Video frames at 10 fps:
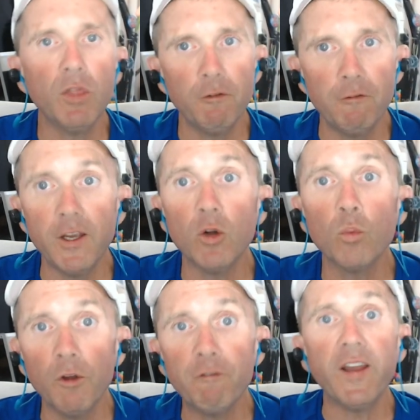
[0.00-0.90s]
the field
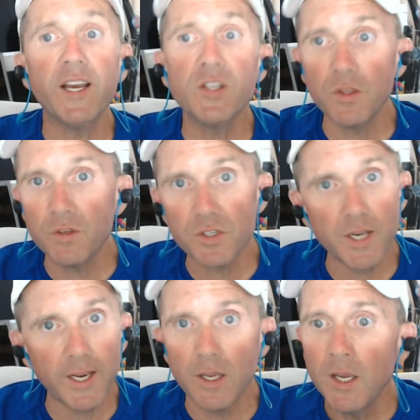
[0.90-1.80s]
with fans in the
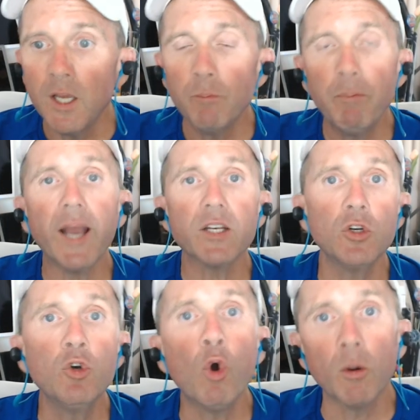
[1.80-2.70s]
stand, back to
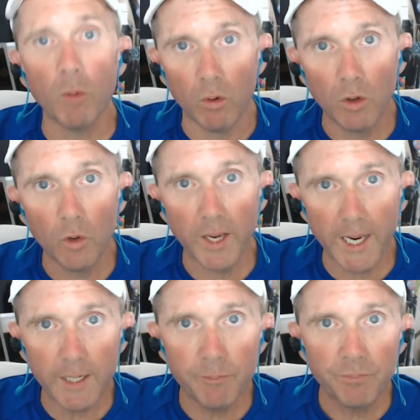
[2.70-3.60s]
normal,
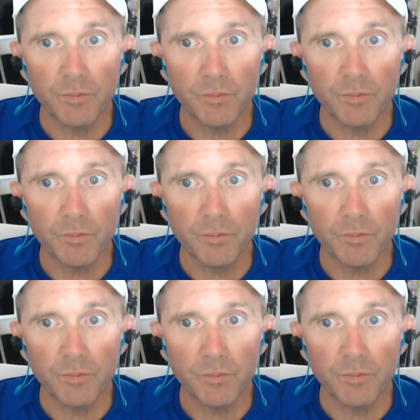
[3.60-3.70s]
okay?